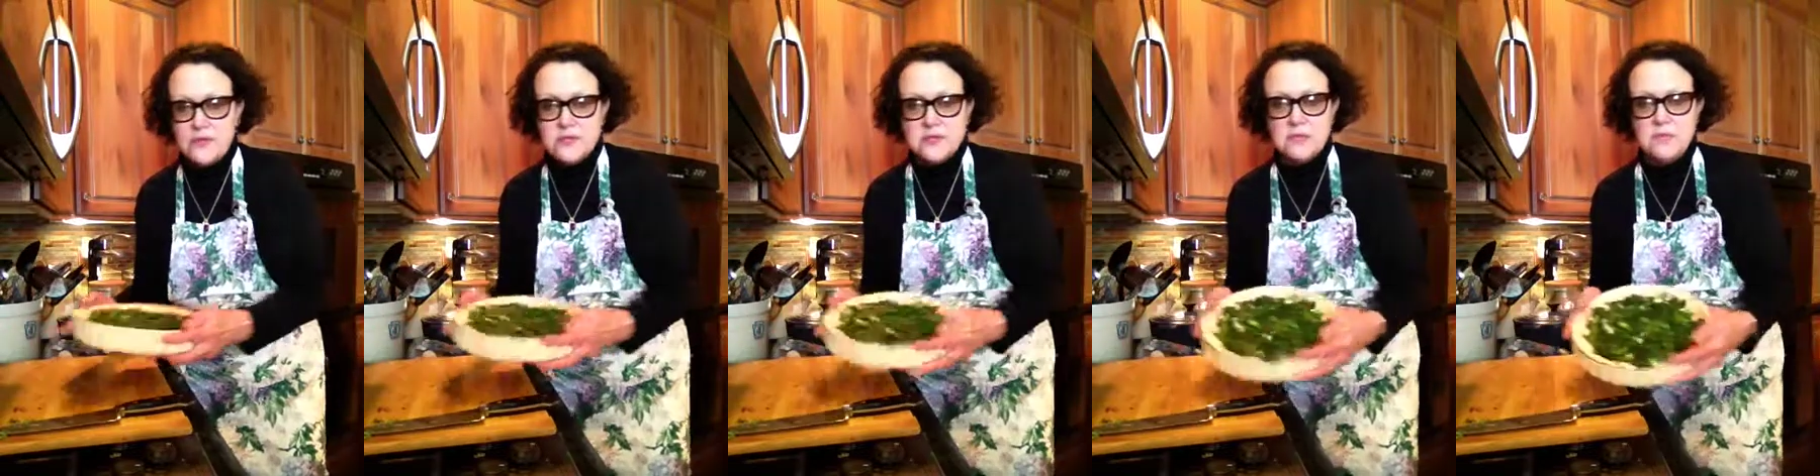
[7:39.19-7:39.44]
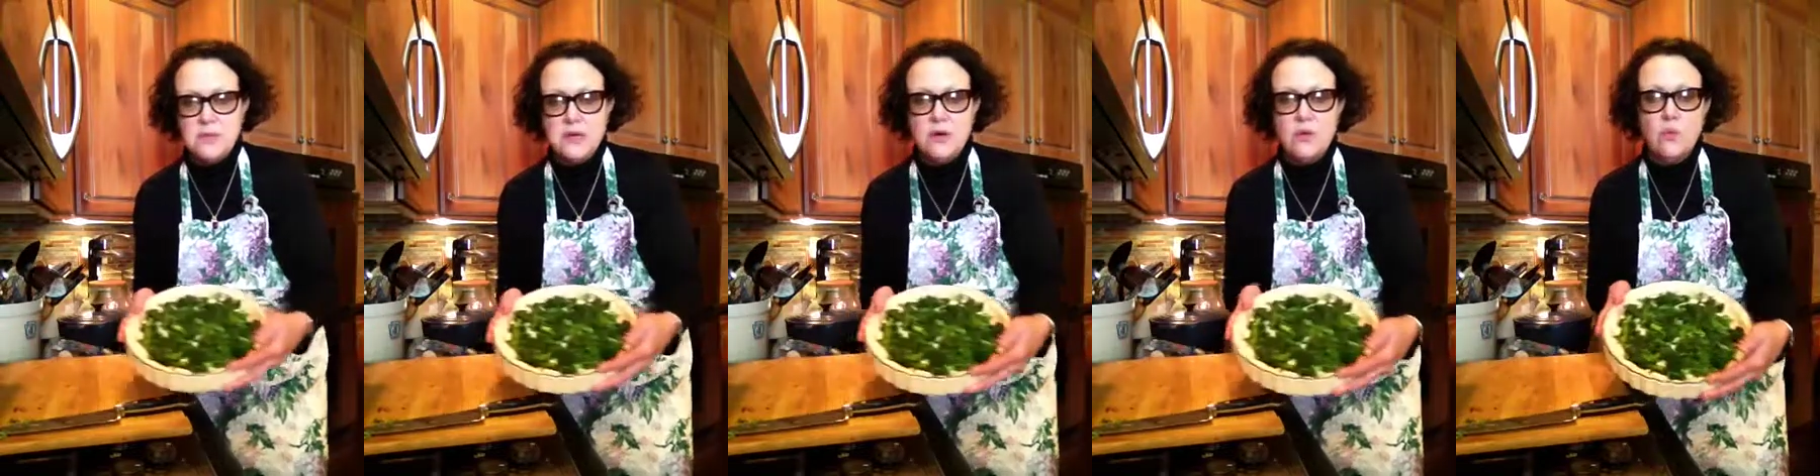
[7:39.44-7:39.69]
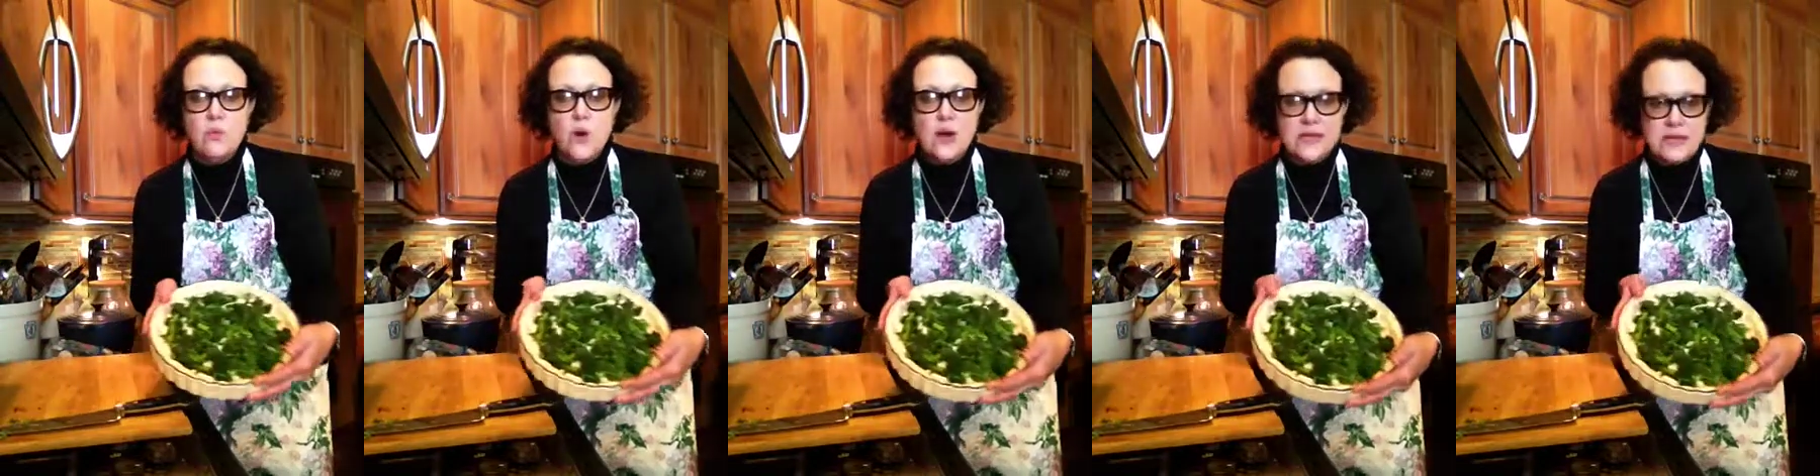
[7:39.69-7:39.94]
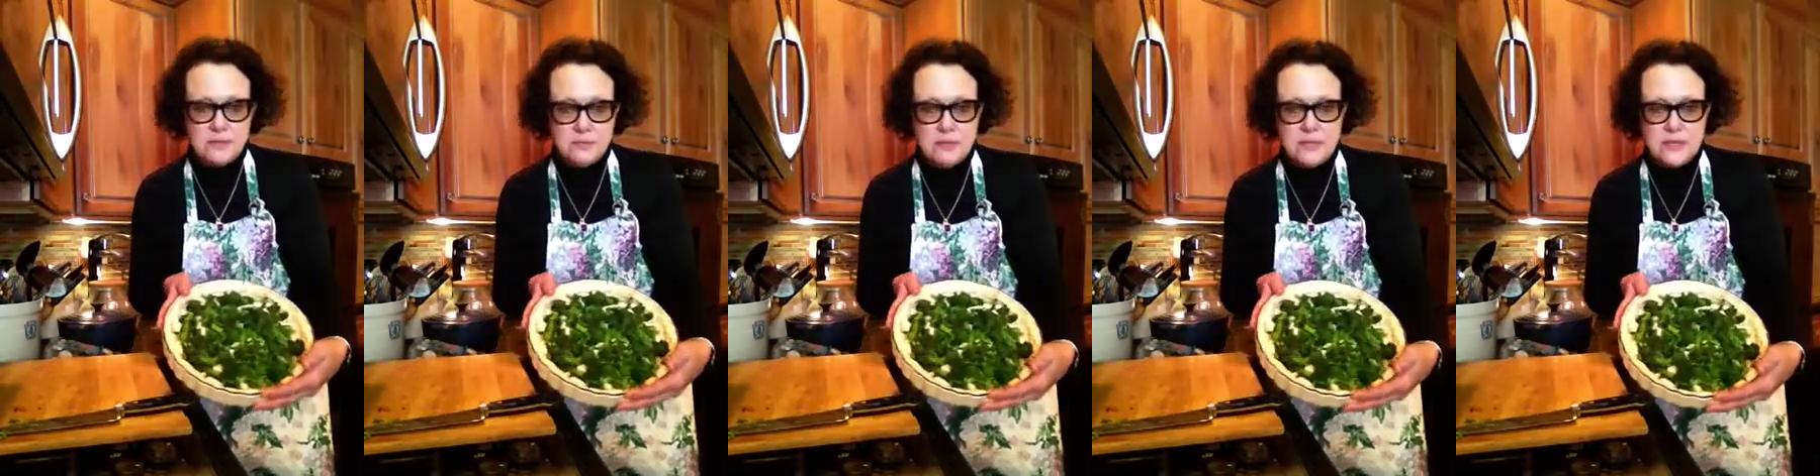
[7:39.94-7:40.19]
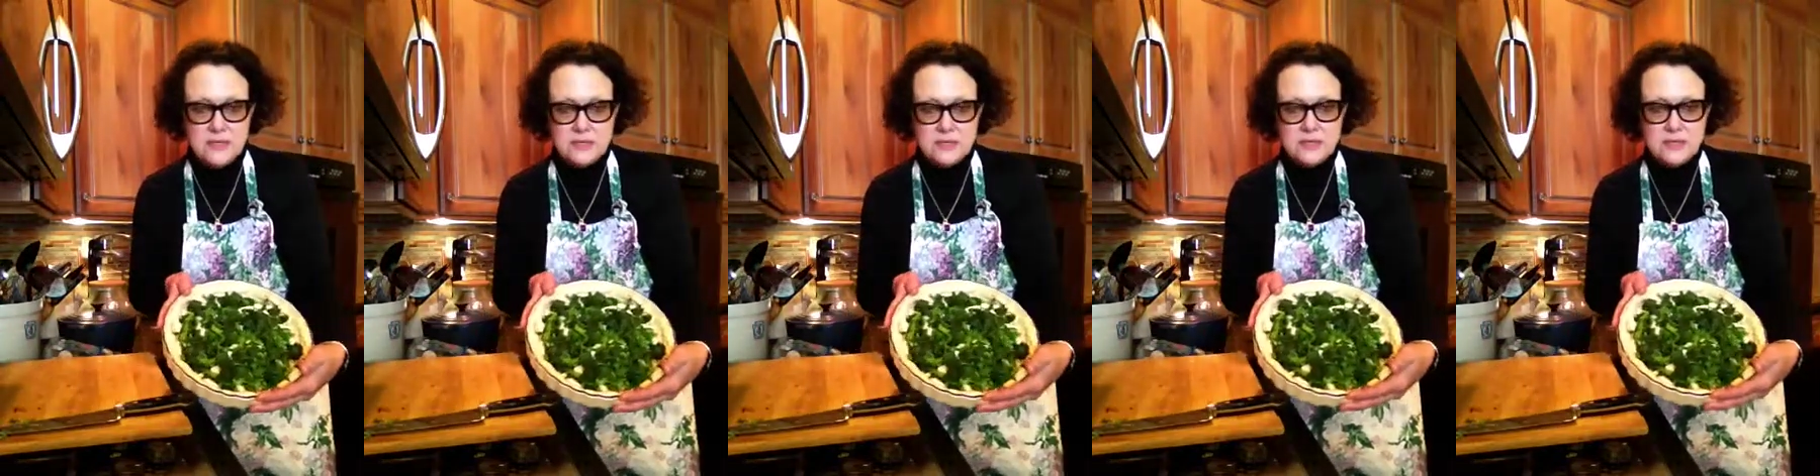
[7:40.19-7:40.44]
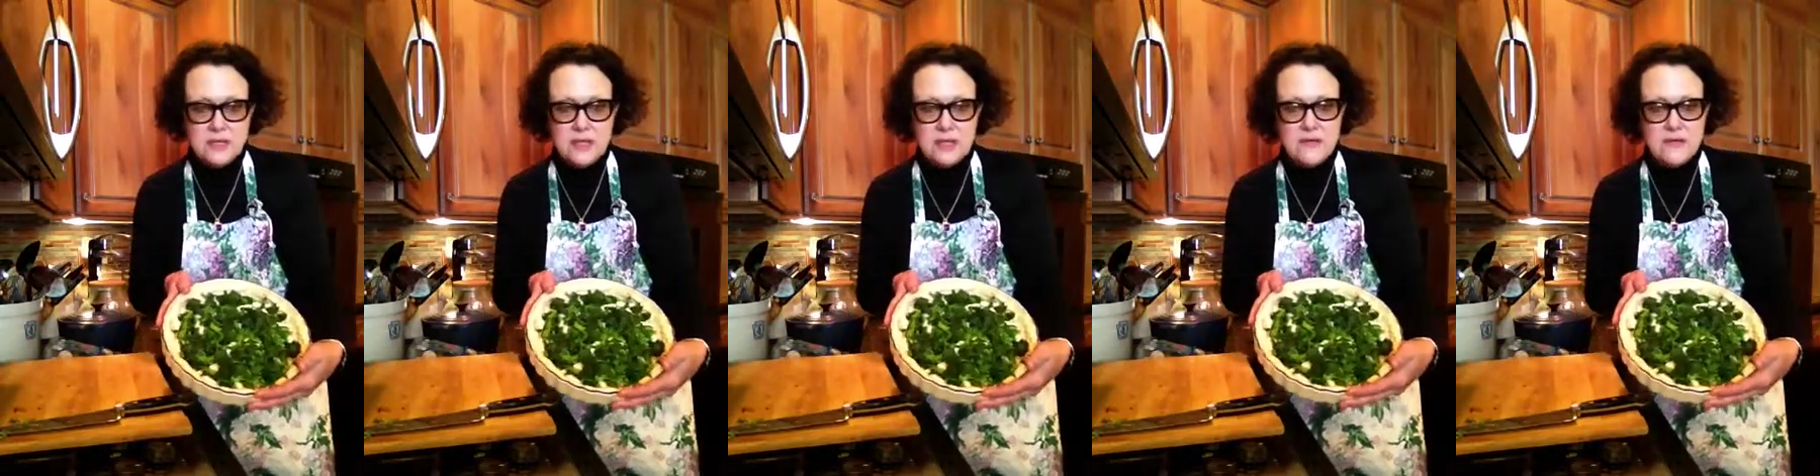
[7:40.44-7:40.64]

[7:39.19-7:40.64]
this to be a white pizza,